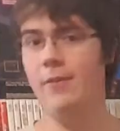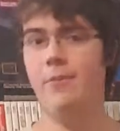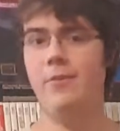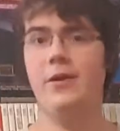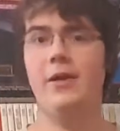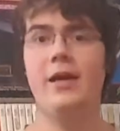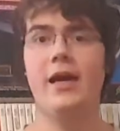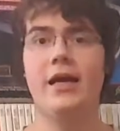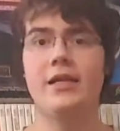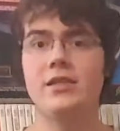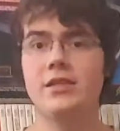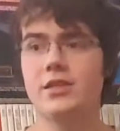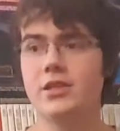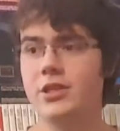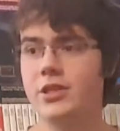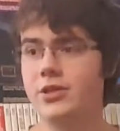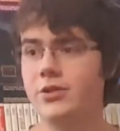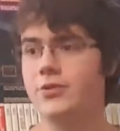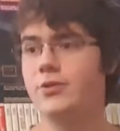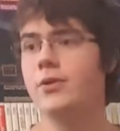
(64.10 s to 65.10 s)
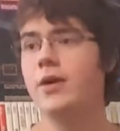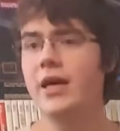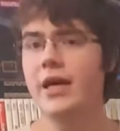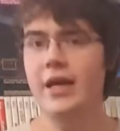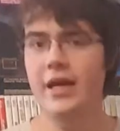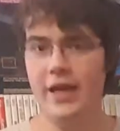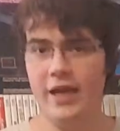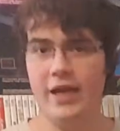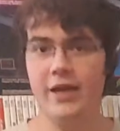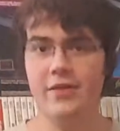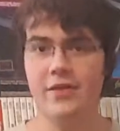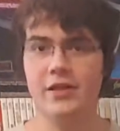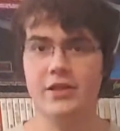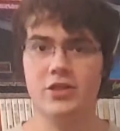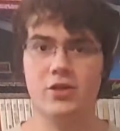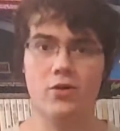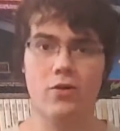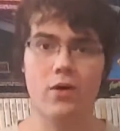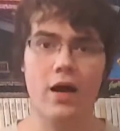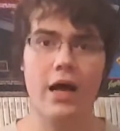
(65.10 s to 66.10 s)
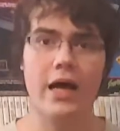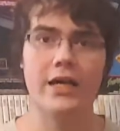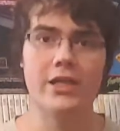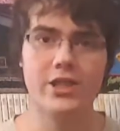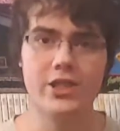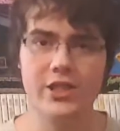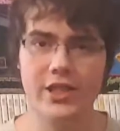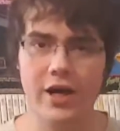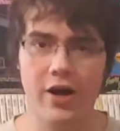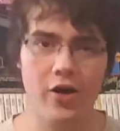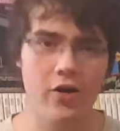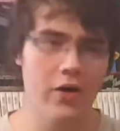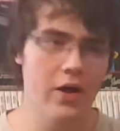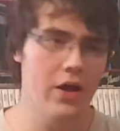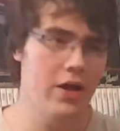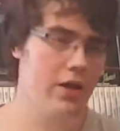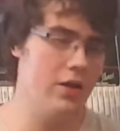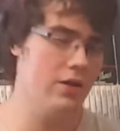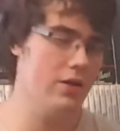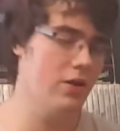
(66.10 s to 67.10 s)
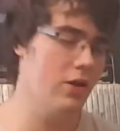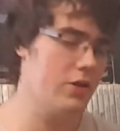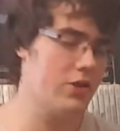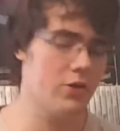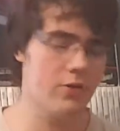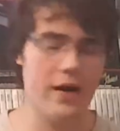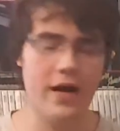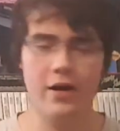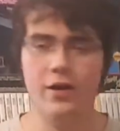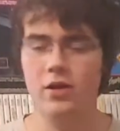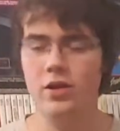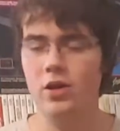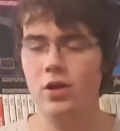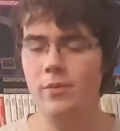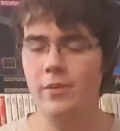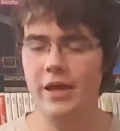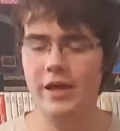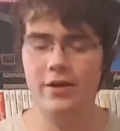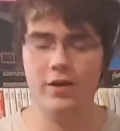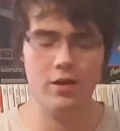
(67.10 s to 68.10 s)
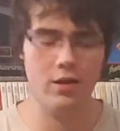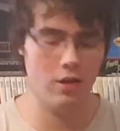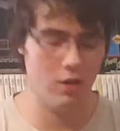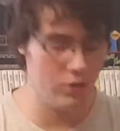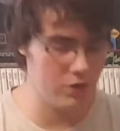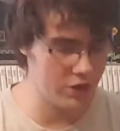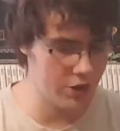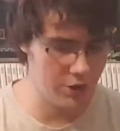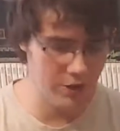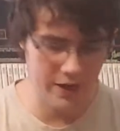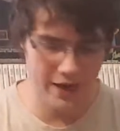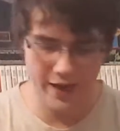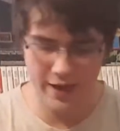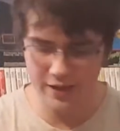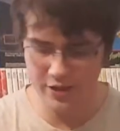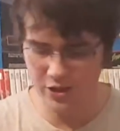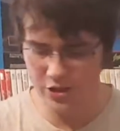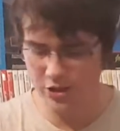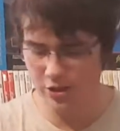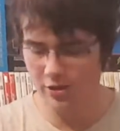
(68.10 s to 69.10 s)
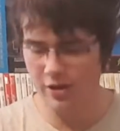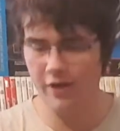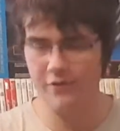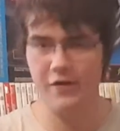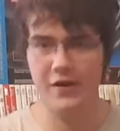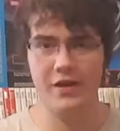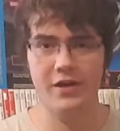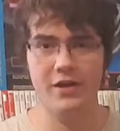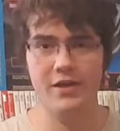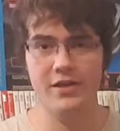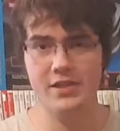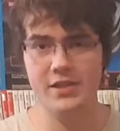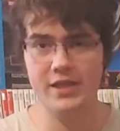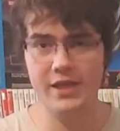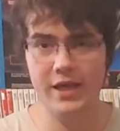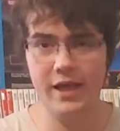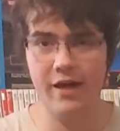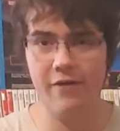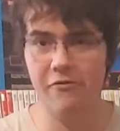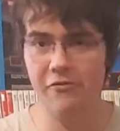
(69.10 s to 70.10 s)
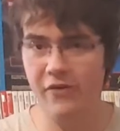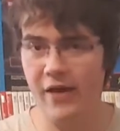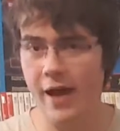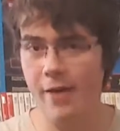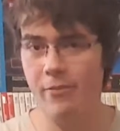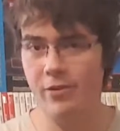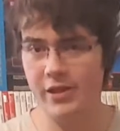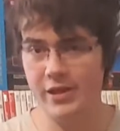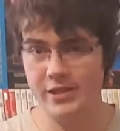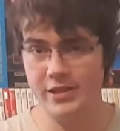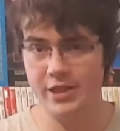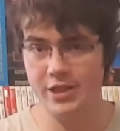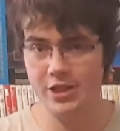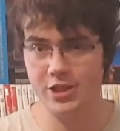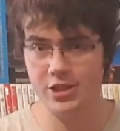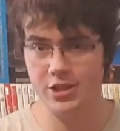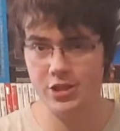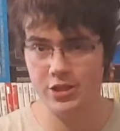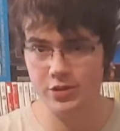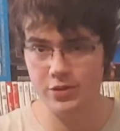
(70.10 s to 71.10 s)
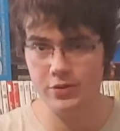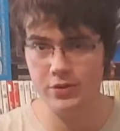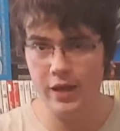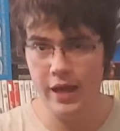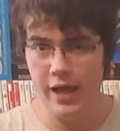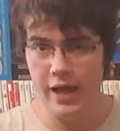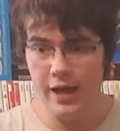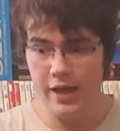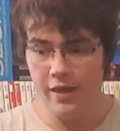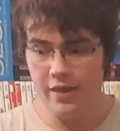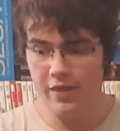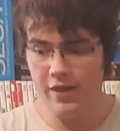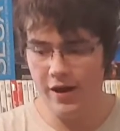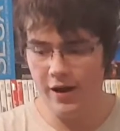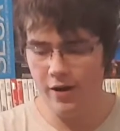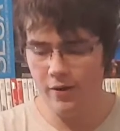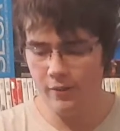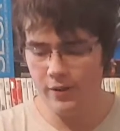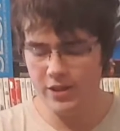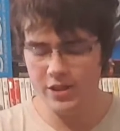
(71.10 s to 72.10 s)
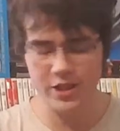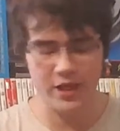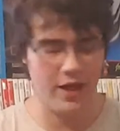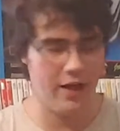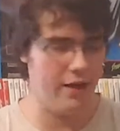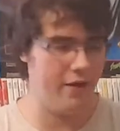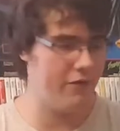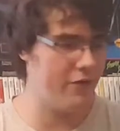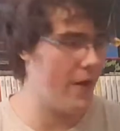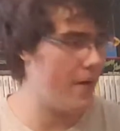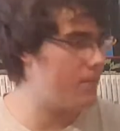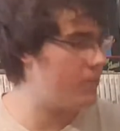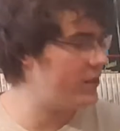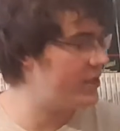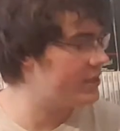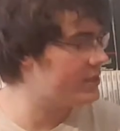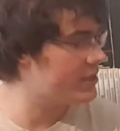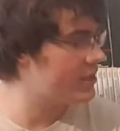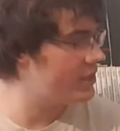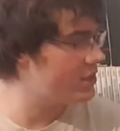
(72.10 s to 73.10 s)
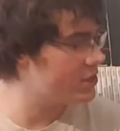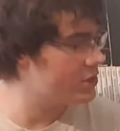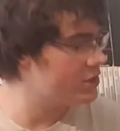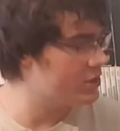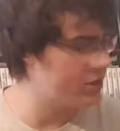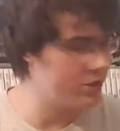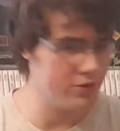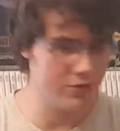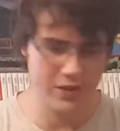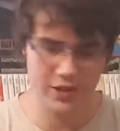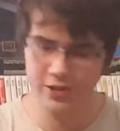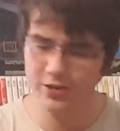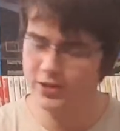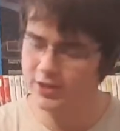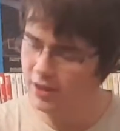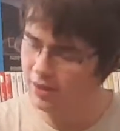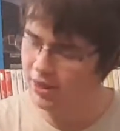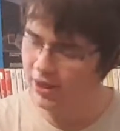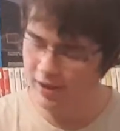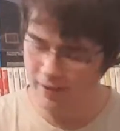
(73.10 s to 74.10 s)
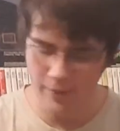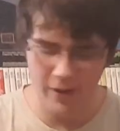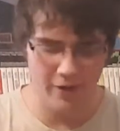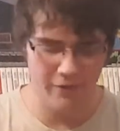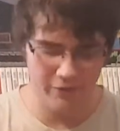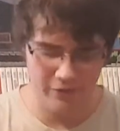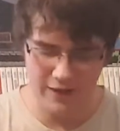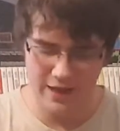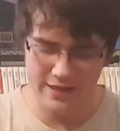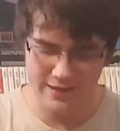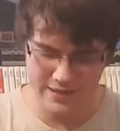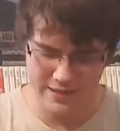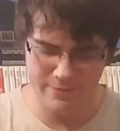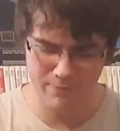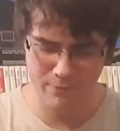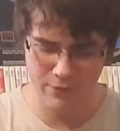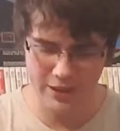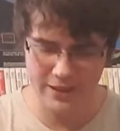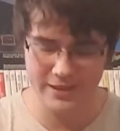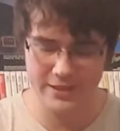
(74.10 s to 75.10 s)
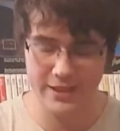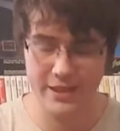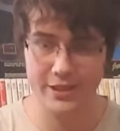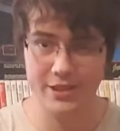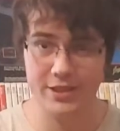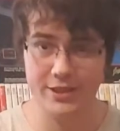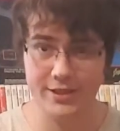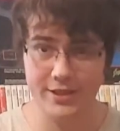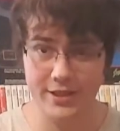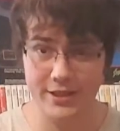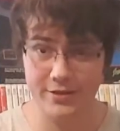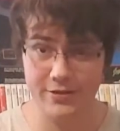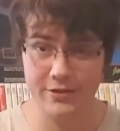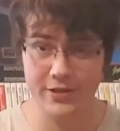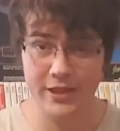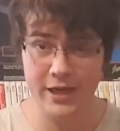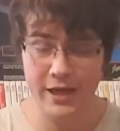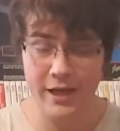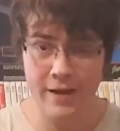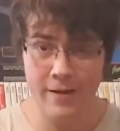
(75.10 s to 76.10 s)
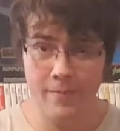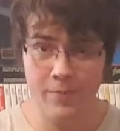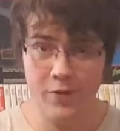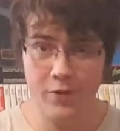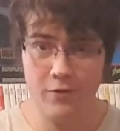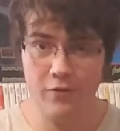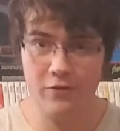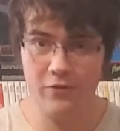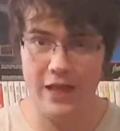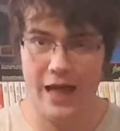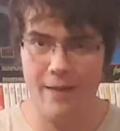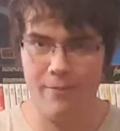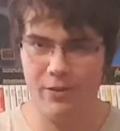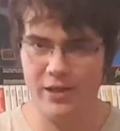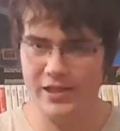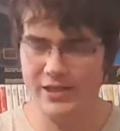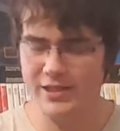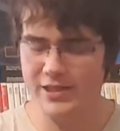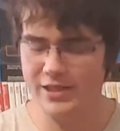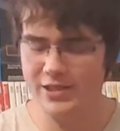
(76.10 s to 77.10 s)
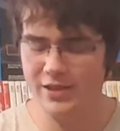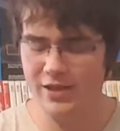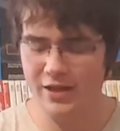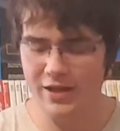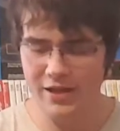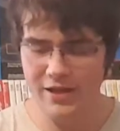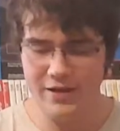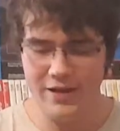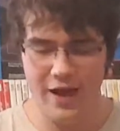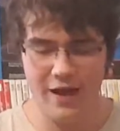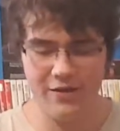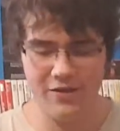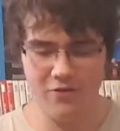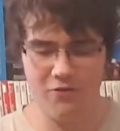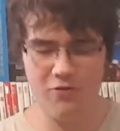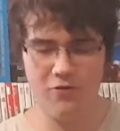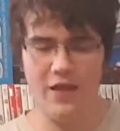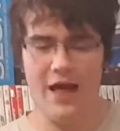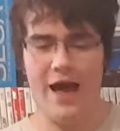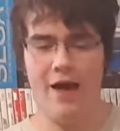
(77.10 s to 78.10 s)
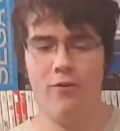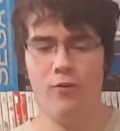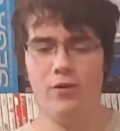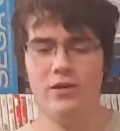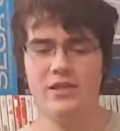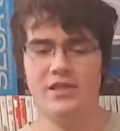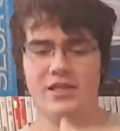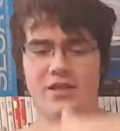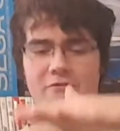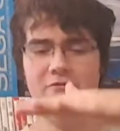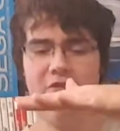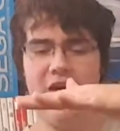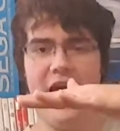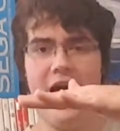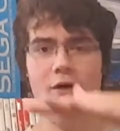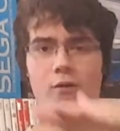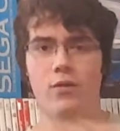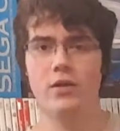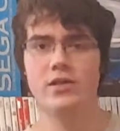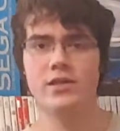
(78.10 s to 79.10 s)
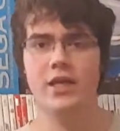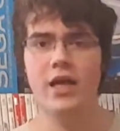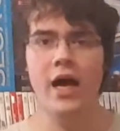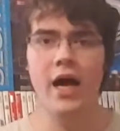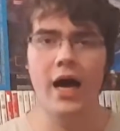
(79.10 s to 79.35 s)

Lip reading: a PS2 in this garage. So, looked around a little bit closer, and sure enough, I did see a fat PlayStation 2 there, which, fat PlayStation 2s, here's the thing about flat PlayStation 2s, flat PlayStation, not the flat ones, the fat ones.